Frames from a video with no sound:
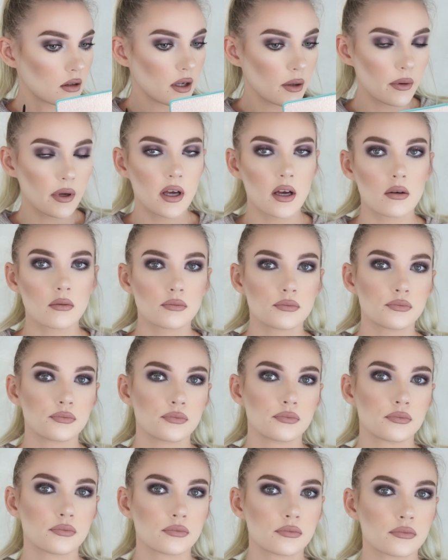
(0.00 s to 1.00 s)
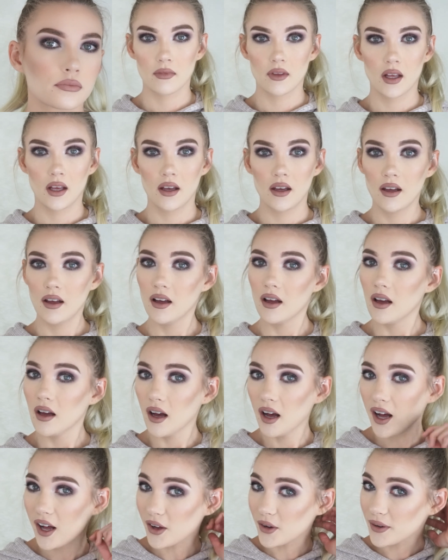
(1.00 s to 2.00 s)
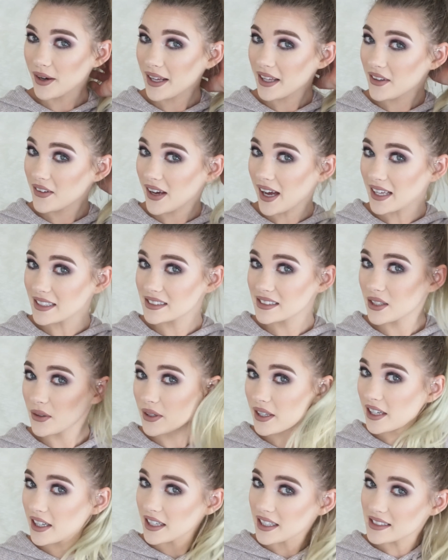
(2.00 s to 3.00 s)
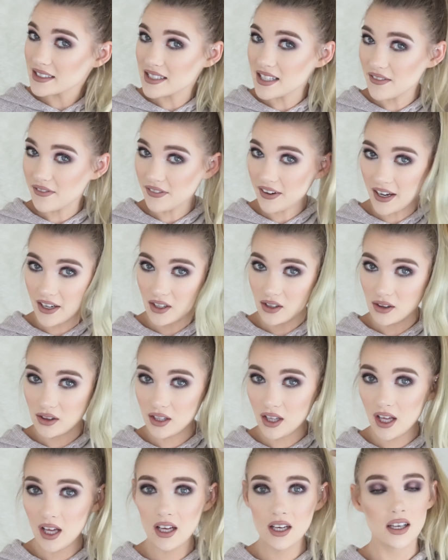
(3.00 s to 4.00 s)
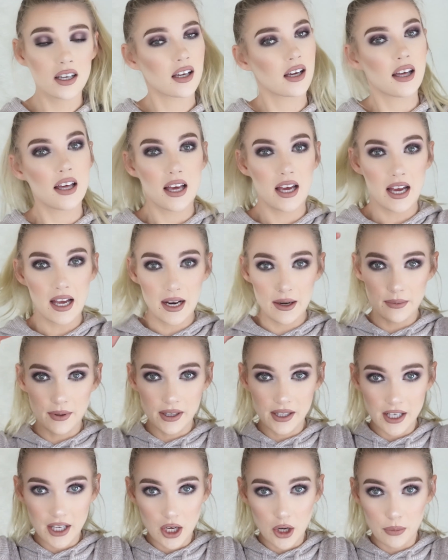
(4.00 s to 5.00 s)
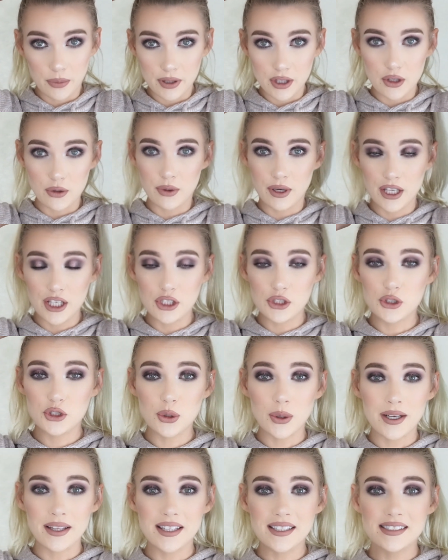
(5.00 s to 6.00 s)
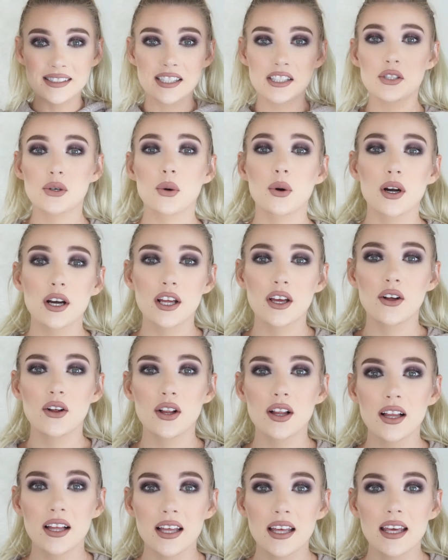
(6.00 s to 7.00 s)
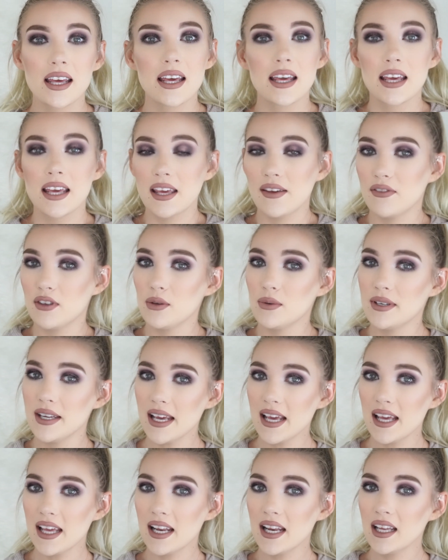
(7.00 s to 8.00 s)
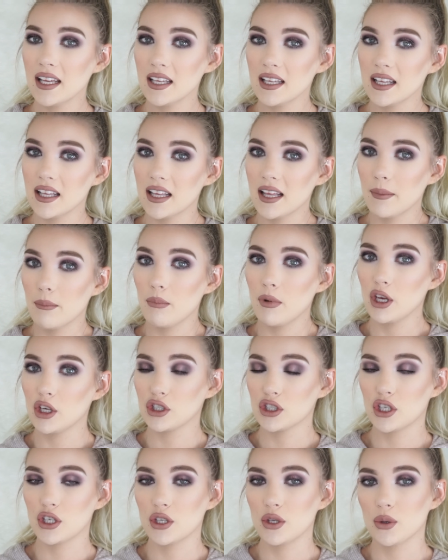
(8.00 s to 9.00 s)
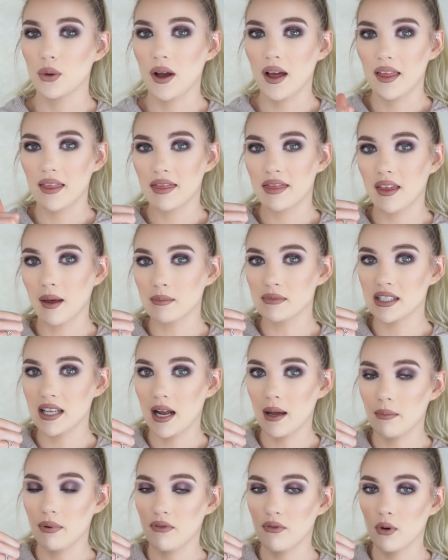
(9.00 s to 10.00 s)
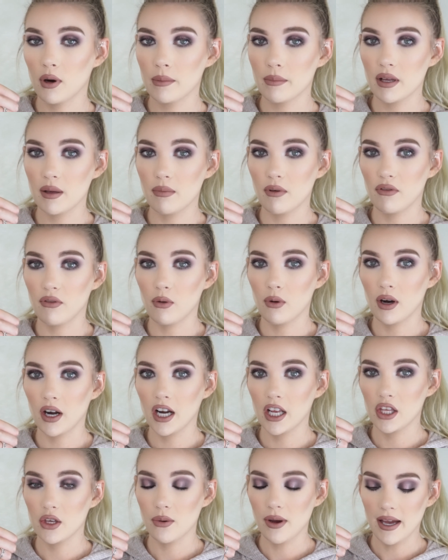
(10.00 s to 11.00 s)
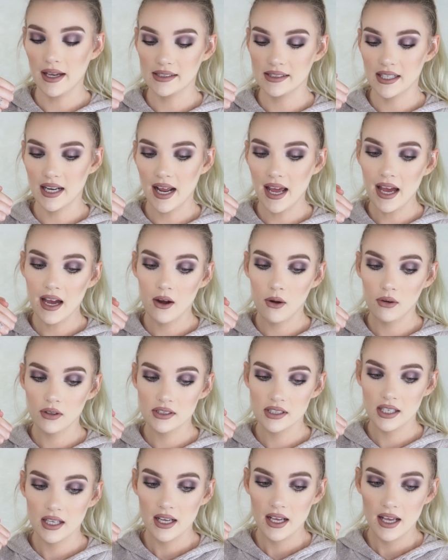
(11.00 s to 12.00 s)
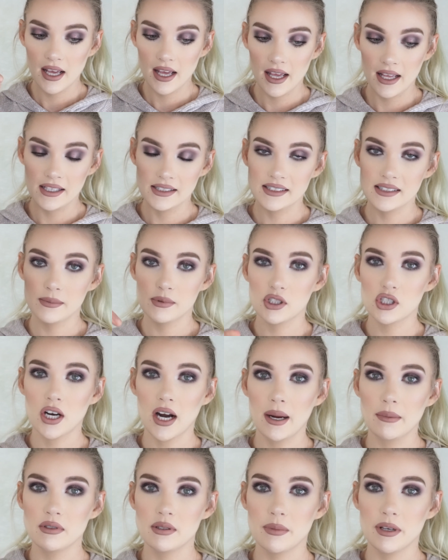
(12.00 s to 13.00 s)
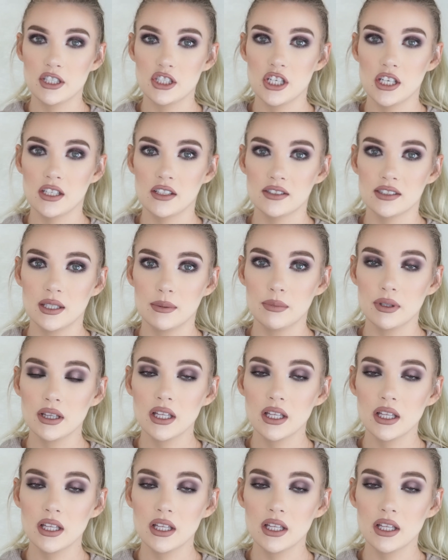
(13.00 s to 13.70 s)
There we go. All right, you guys, so here is the final look. I really hope you enjoyed this tutorial. If you did, make sure you thumbs it up for me before you exit out and subscribe to my channel down